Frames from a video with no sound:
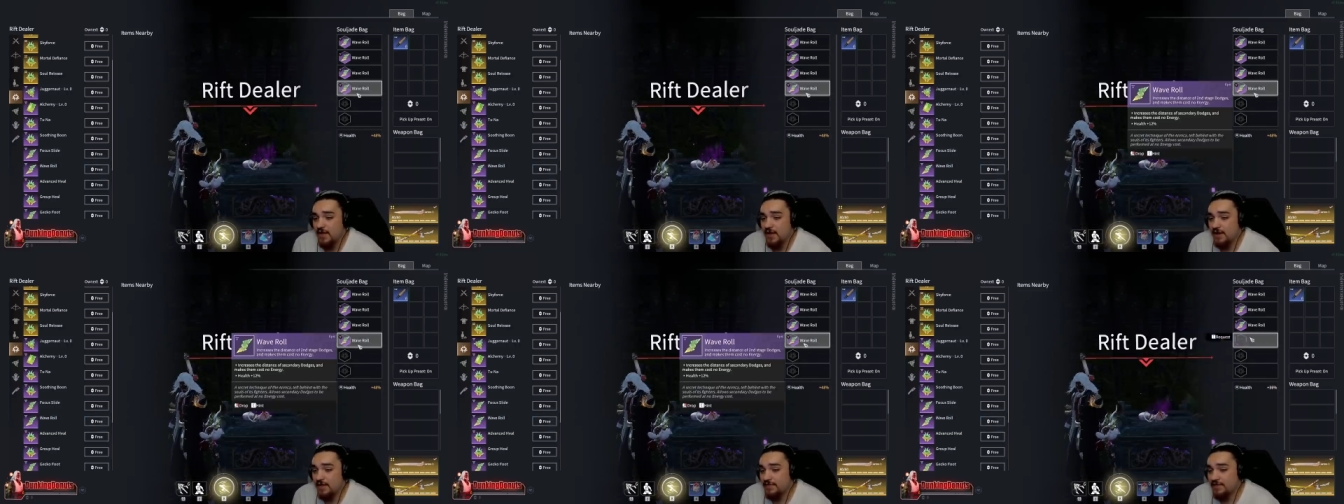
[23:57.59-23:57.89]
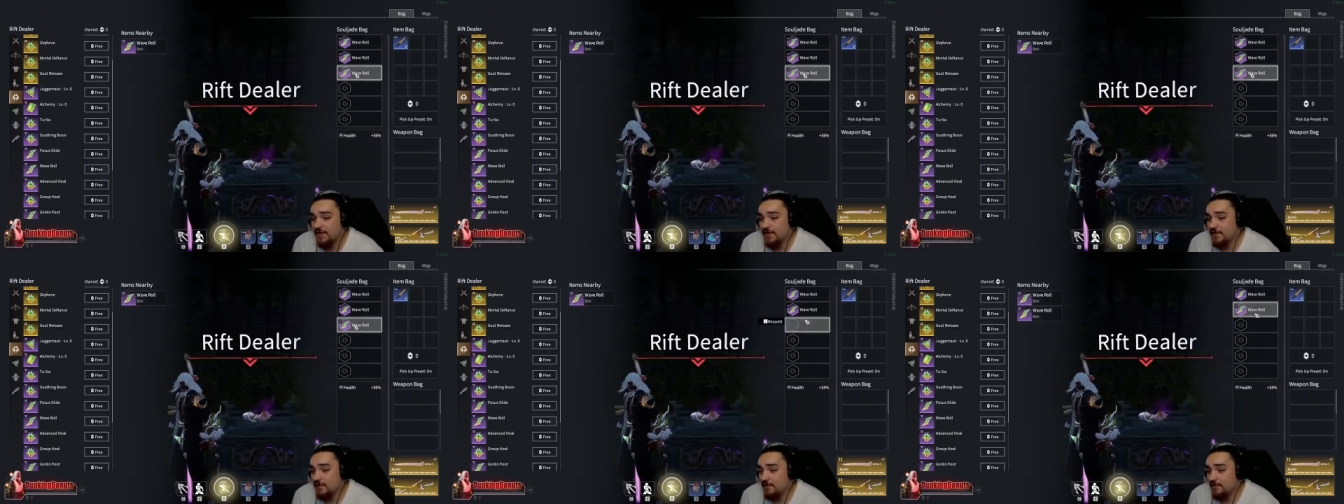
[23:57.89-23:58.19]
And
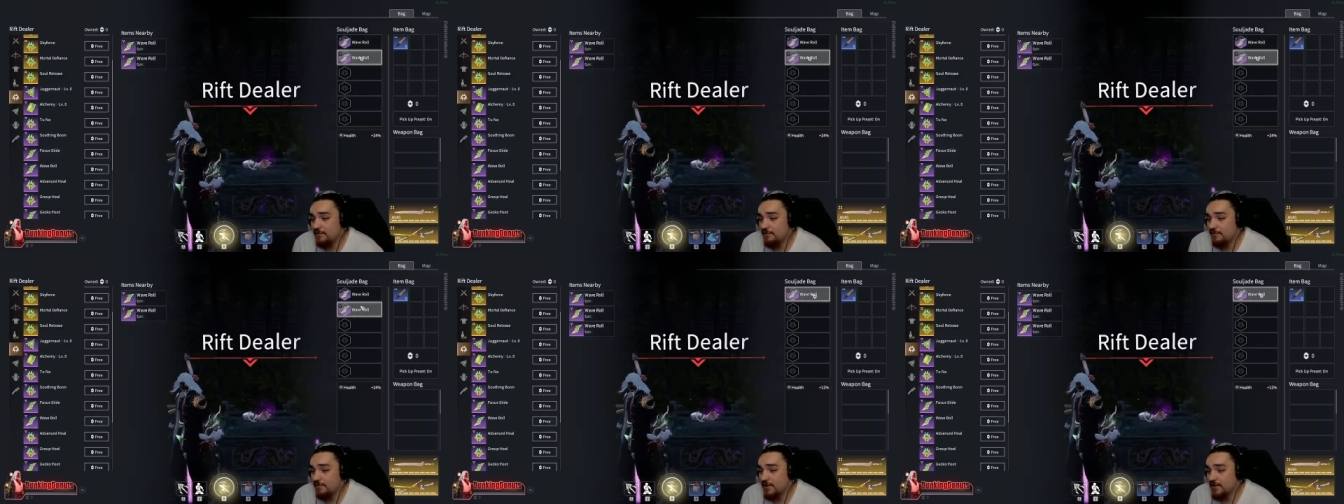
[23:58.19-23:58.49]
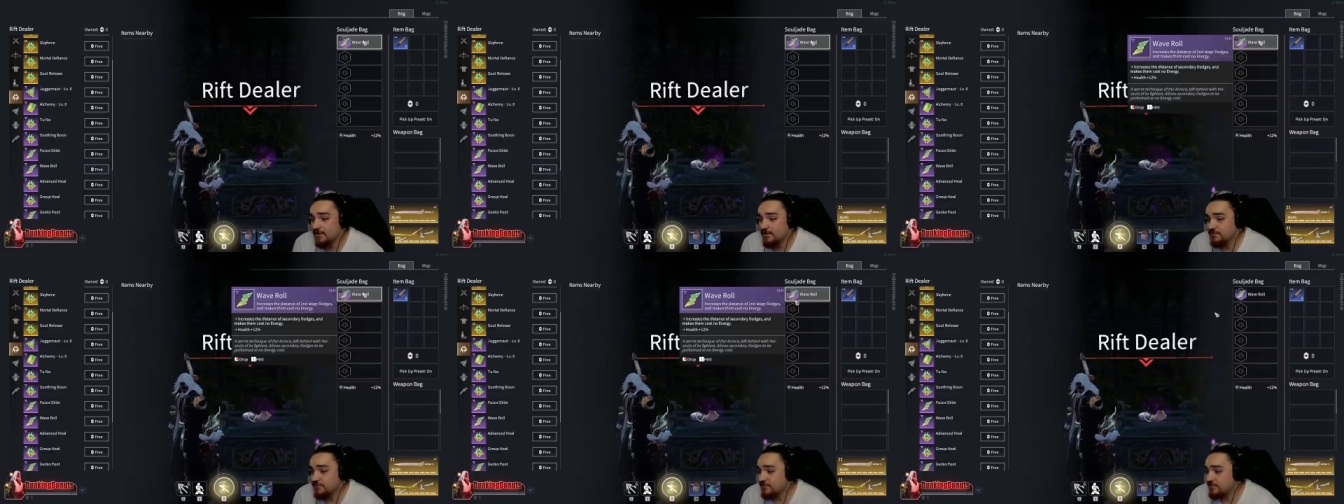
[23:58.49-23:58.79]
then
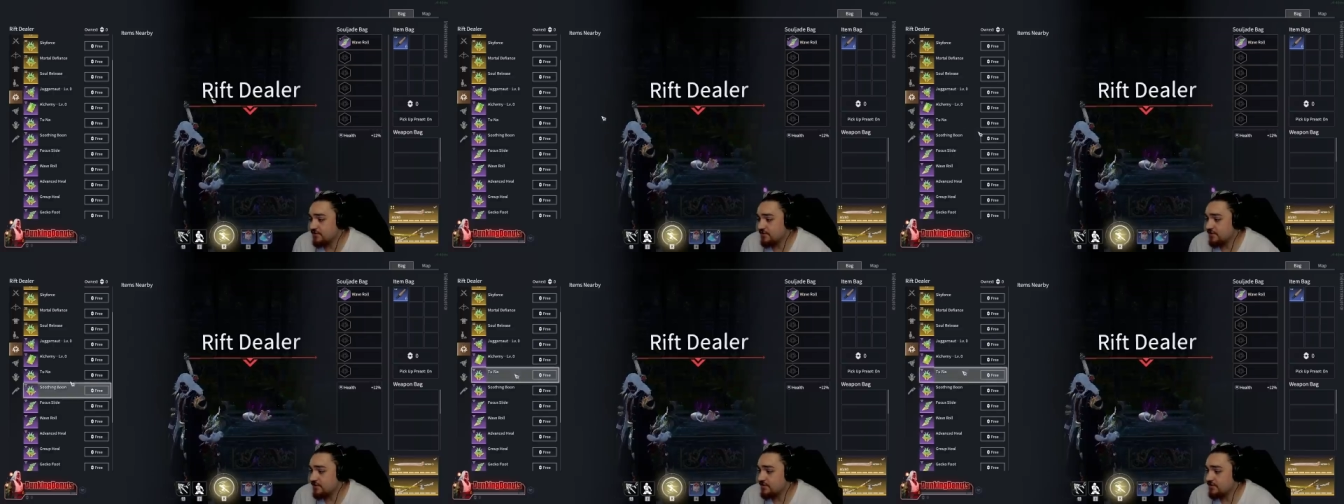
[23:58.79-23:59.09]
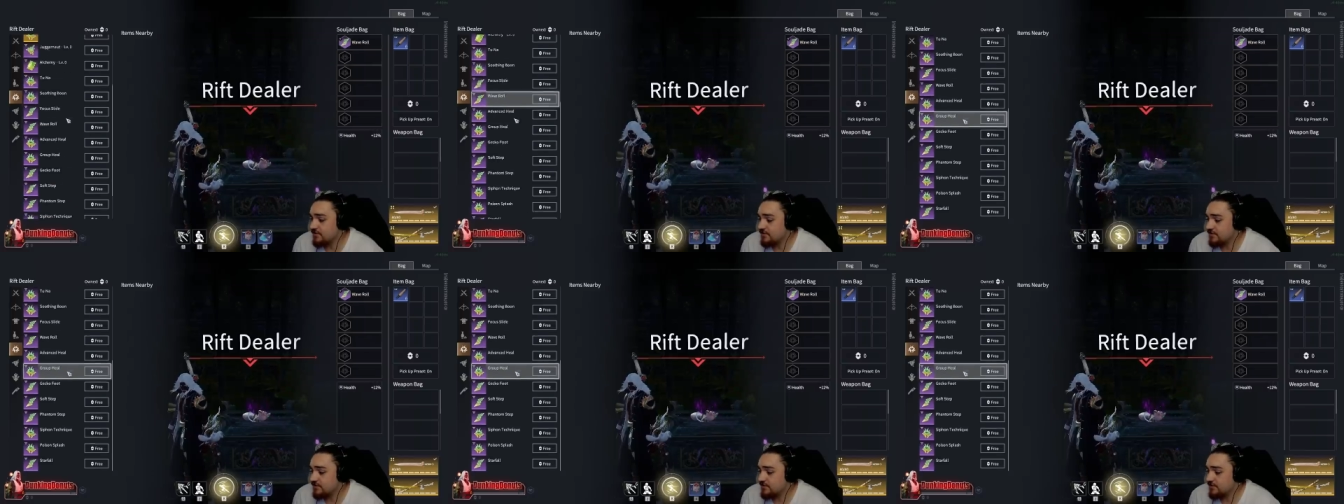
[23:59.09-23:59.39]
range
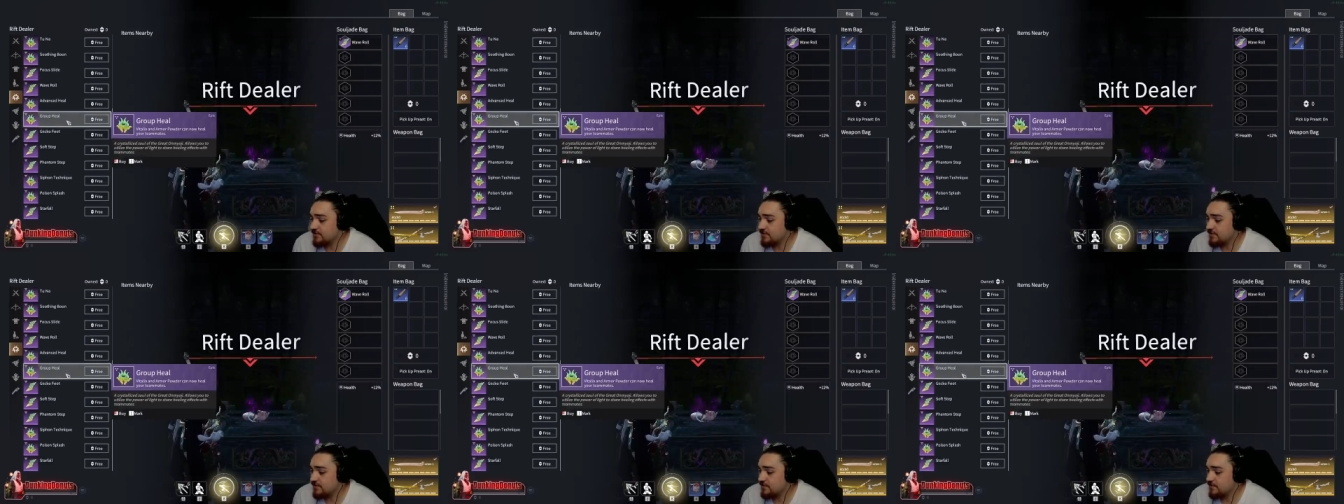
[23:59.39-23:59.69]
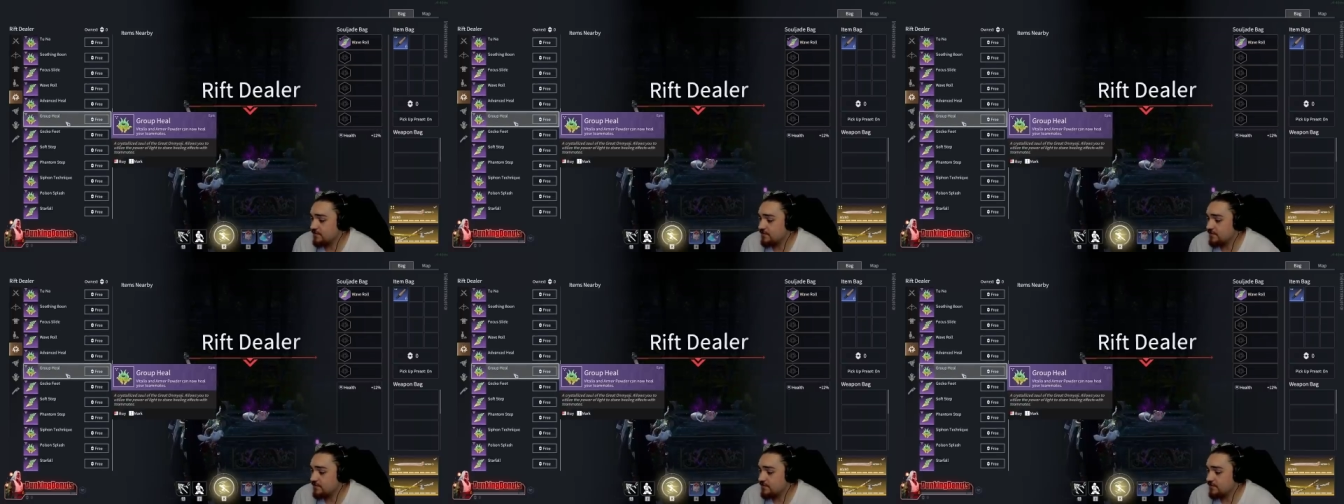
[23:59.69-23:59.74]
resists.